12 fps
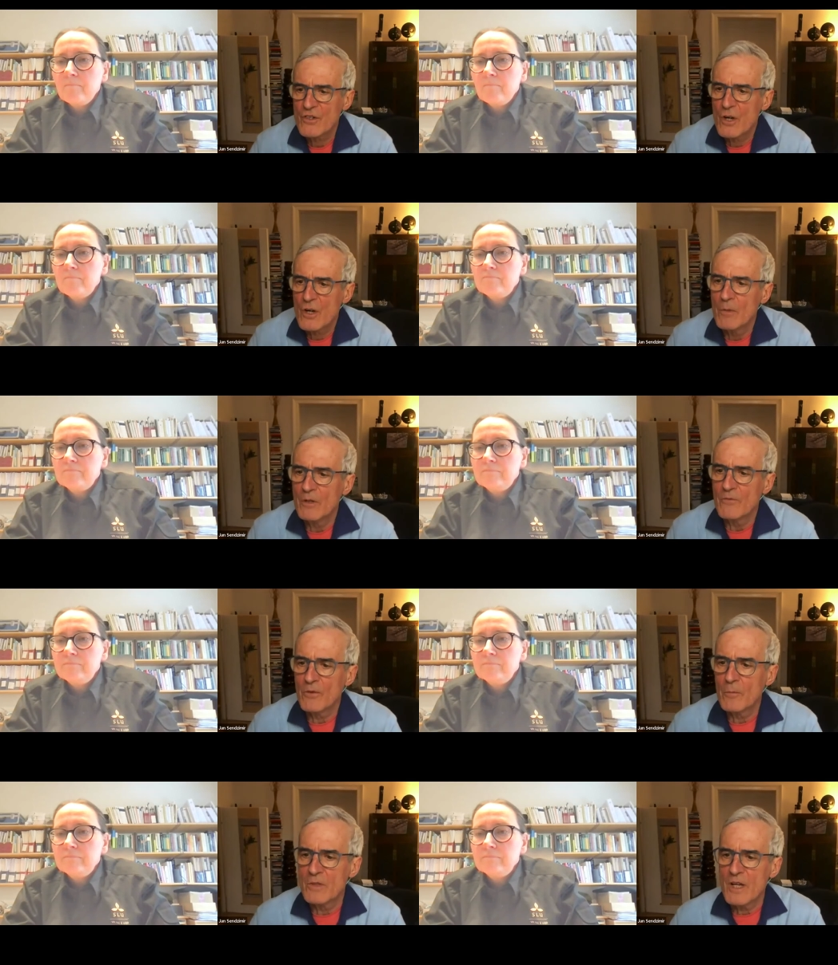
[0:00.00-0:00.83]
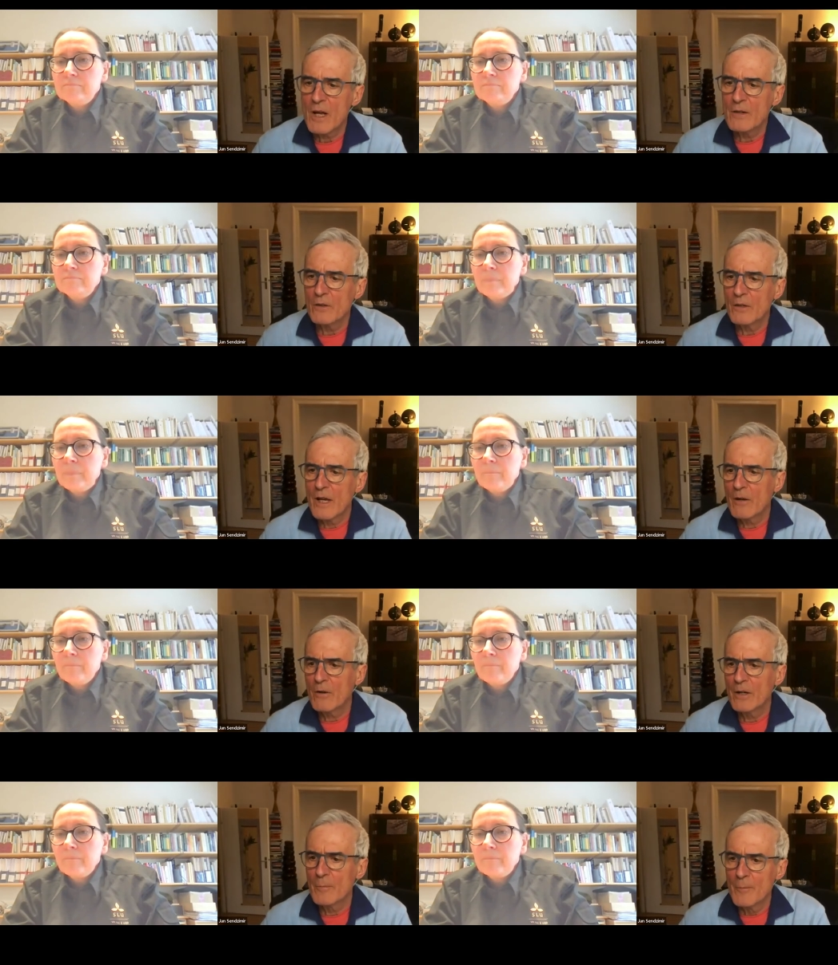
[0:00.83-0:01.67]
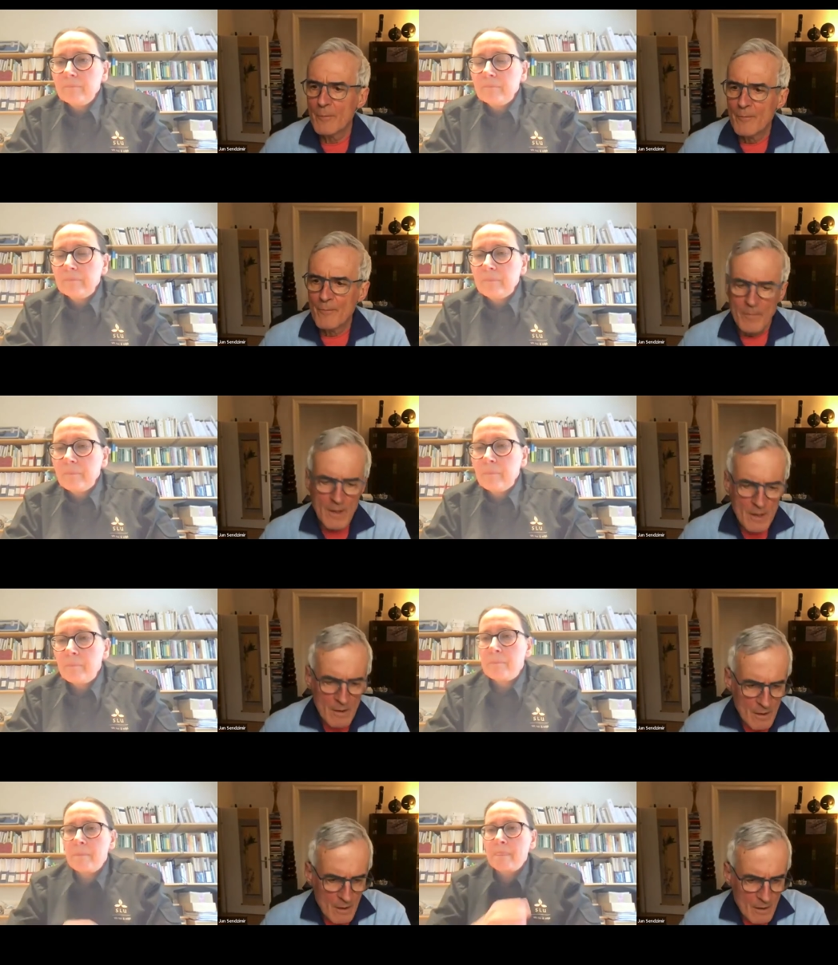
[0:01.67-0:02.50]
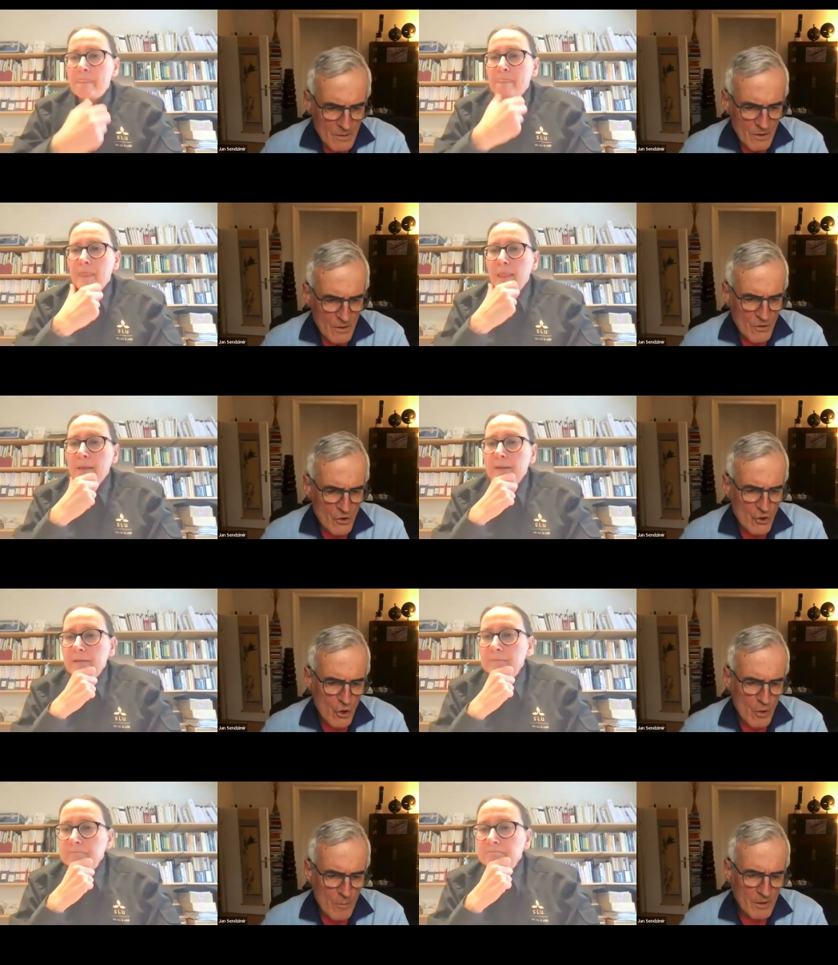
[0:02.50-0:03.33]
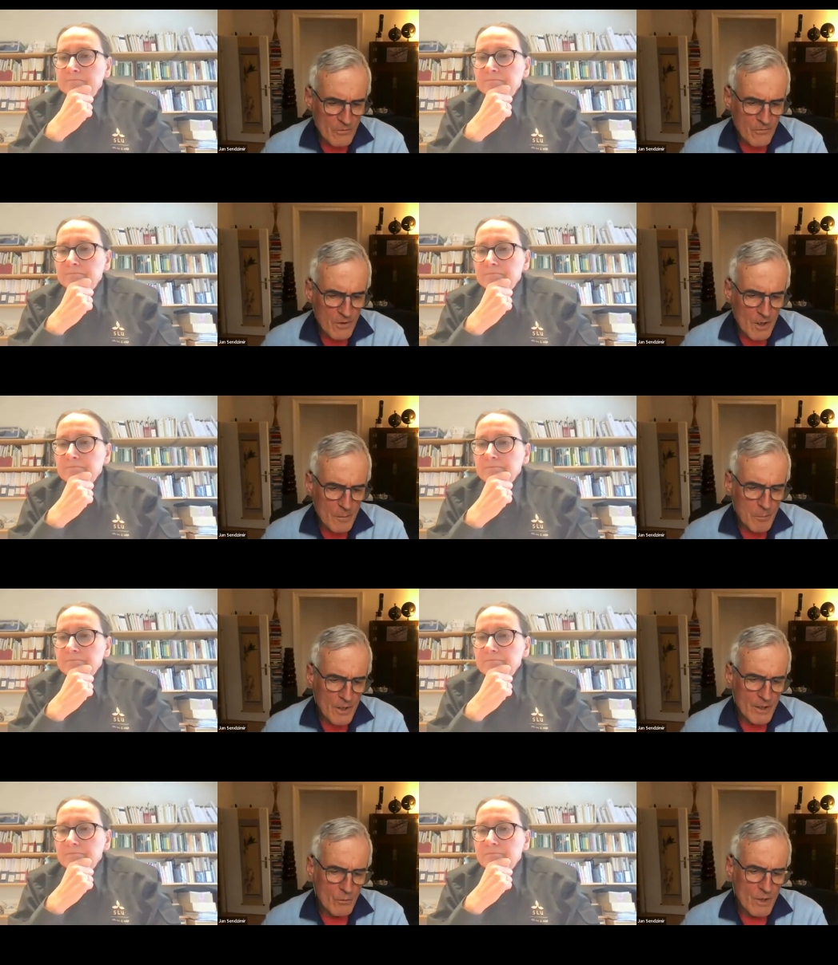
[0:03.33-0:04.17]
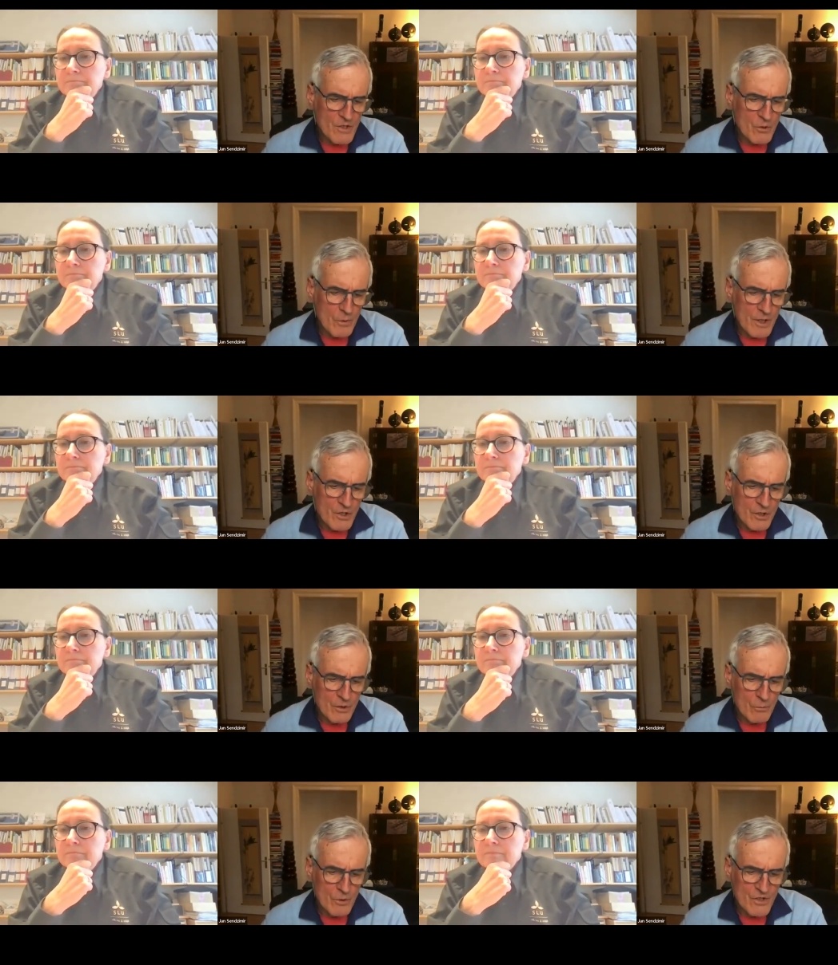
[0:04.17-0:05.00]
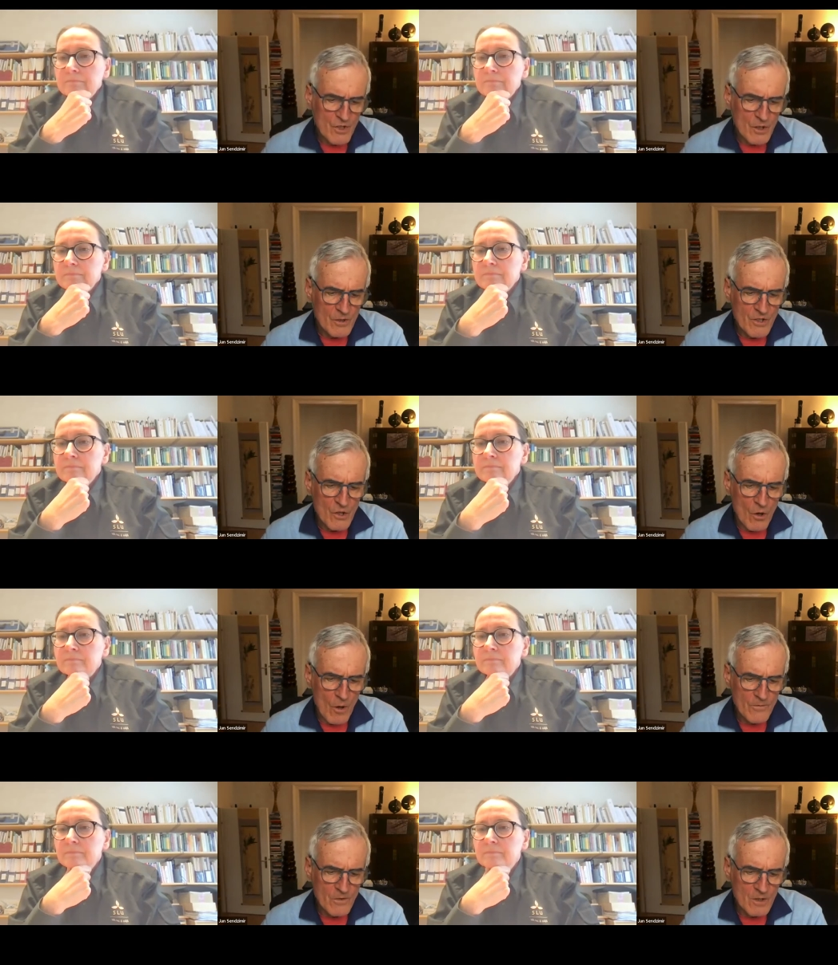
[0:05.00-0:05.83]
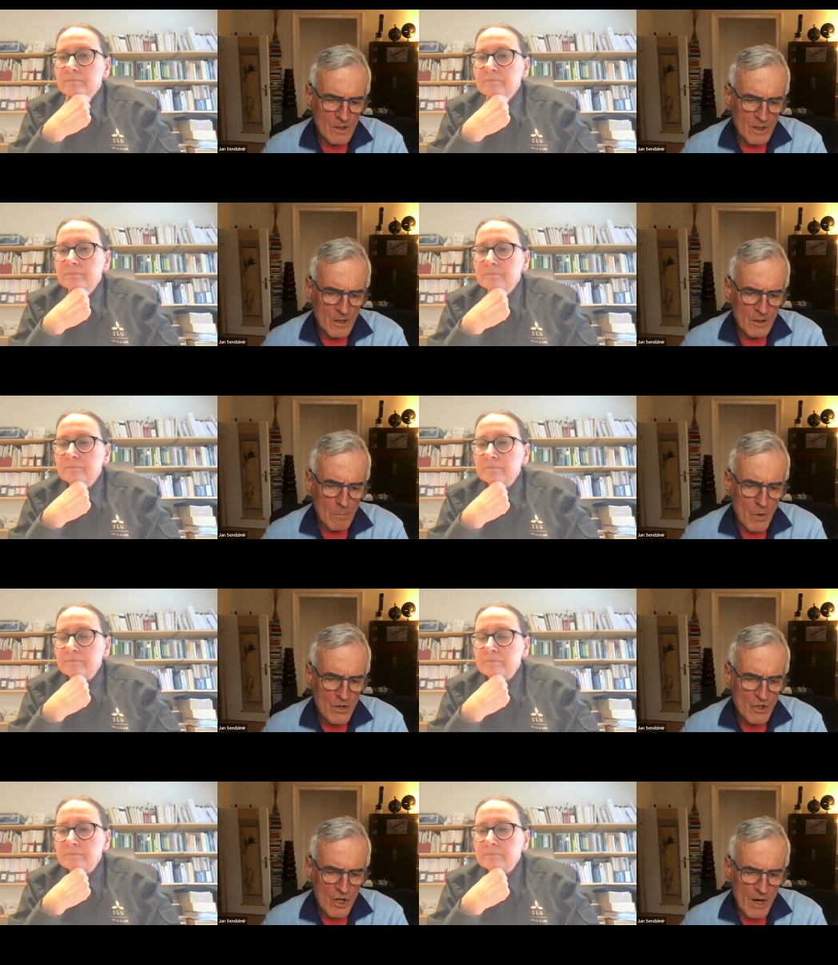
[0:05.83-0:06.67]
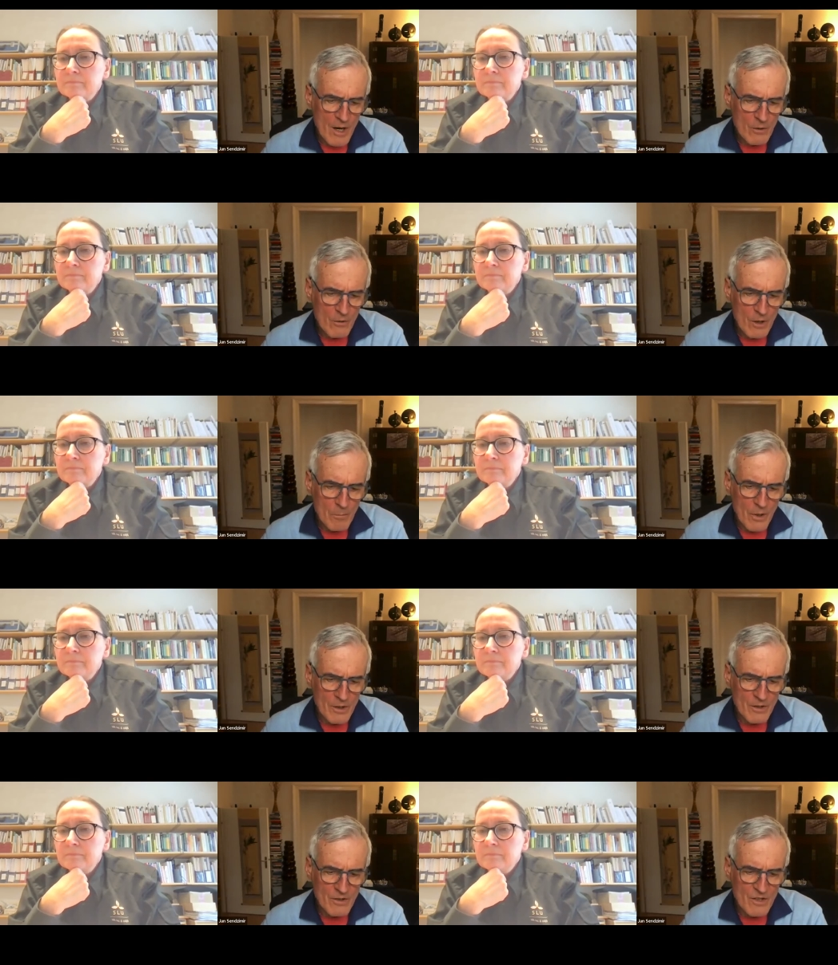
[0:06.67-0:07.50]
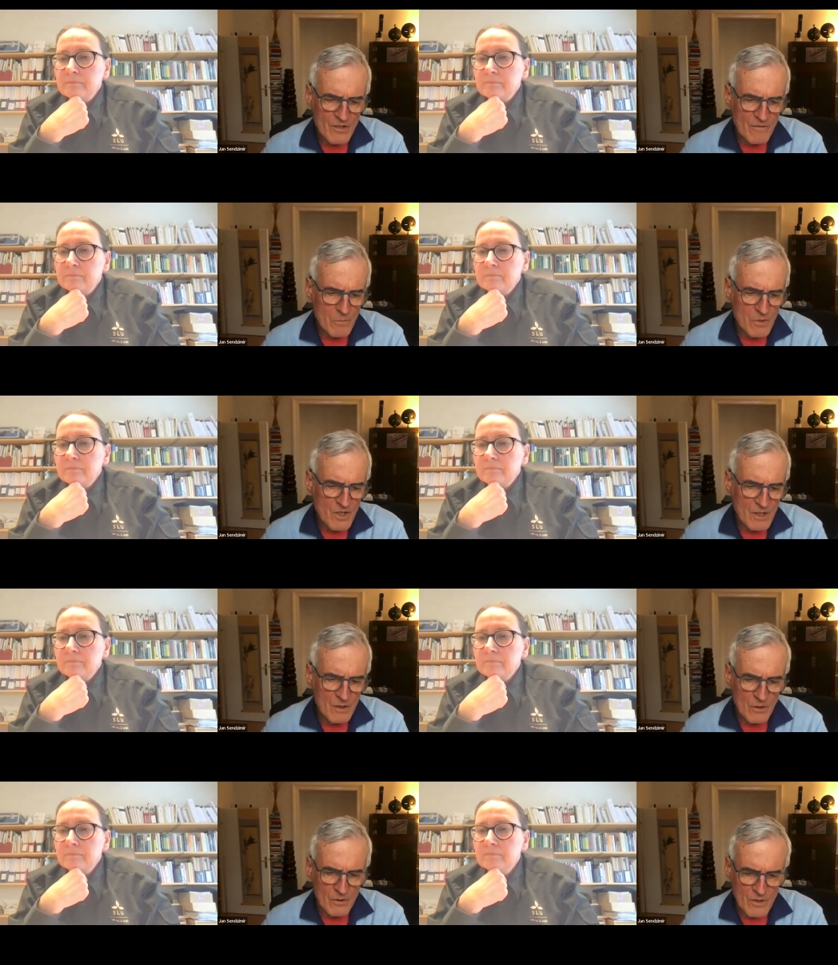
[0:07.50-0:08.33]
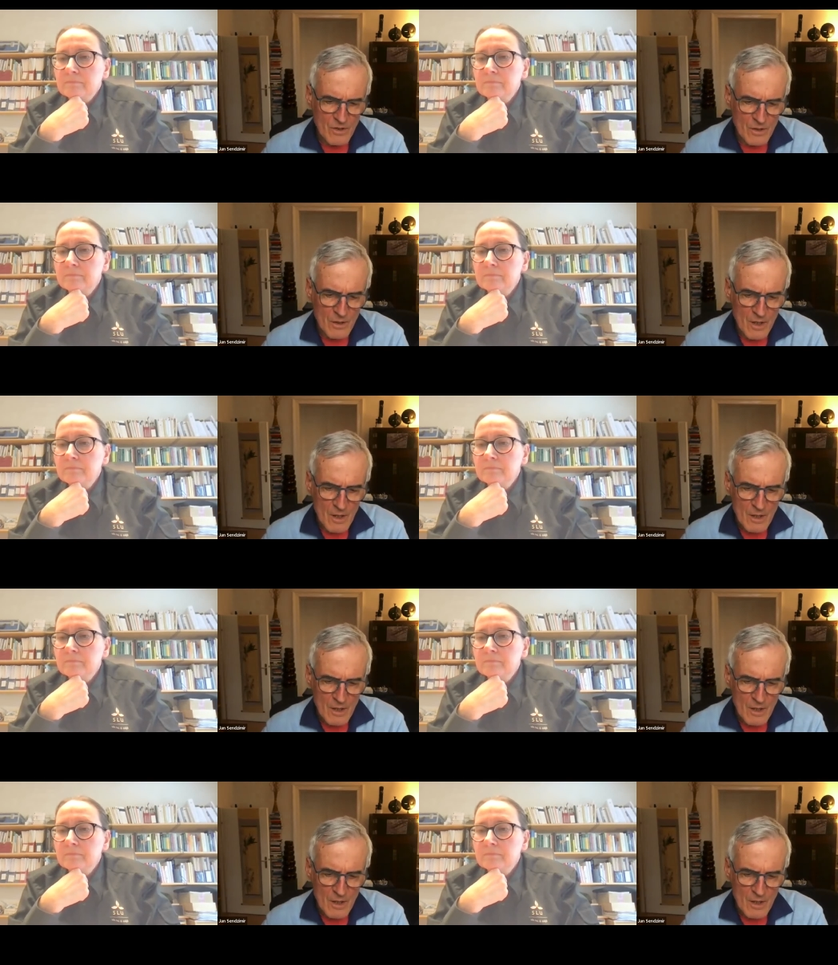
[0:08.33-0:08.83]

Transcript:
Speaker 1: come in from Daniel Hering. Said in Germany, floodplain restoration results often in much higher abundances of mosquitoes.